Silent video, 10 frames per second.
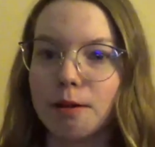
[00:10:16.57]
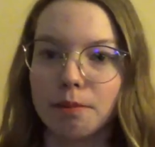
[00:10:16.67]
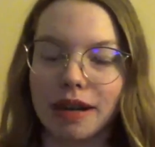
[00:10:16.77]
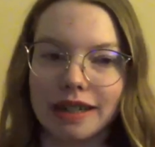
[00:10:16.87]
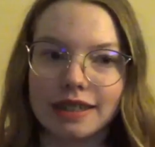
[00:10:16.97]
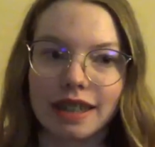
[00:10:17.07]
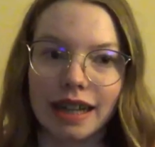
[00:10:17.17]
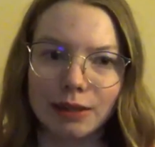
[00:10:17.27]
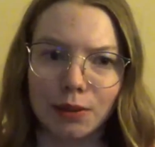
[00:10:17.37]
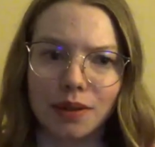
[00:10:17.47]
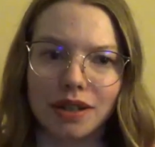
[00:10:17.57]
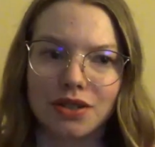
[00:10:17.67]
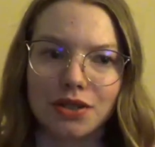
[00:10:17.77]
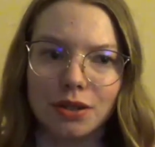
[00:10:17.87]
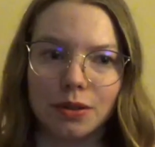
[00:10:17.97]
but I'm going
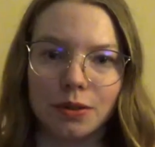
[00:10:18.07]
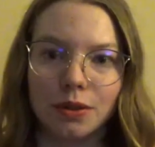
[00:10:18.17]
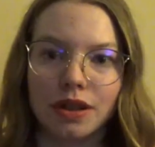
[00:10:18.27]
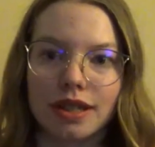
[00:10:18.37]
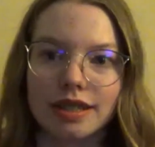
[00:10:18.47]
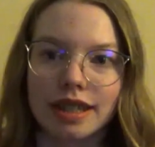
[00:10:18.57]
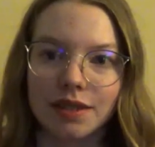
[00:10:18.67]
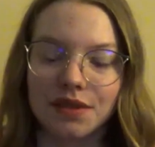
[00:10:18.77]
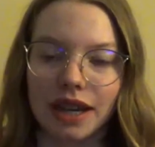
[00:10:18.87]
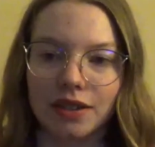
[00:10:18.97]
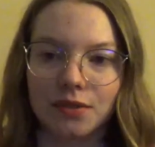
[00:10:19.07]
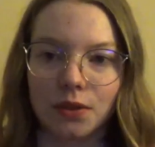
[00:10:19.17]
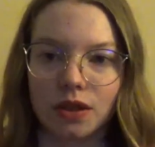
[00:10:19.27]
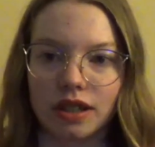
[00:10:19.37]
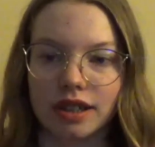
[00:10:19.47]
to save that
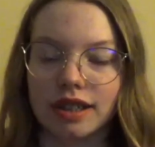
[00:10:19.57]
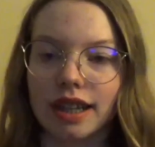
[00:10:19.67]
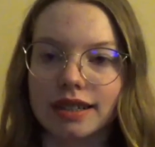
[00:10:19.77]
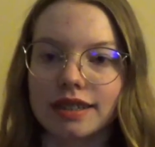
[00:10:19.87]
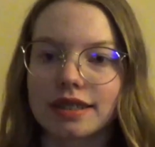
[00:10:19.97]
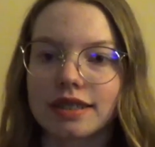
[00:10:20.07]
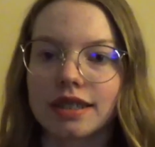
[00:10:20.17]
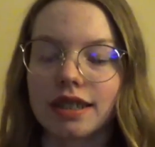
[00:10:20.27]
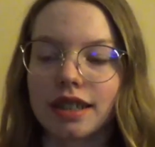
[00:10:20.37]
for the next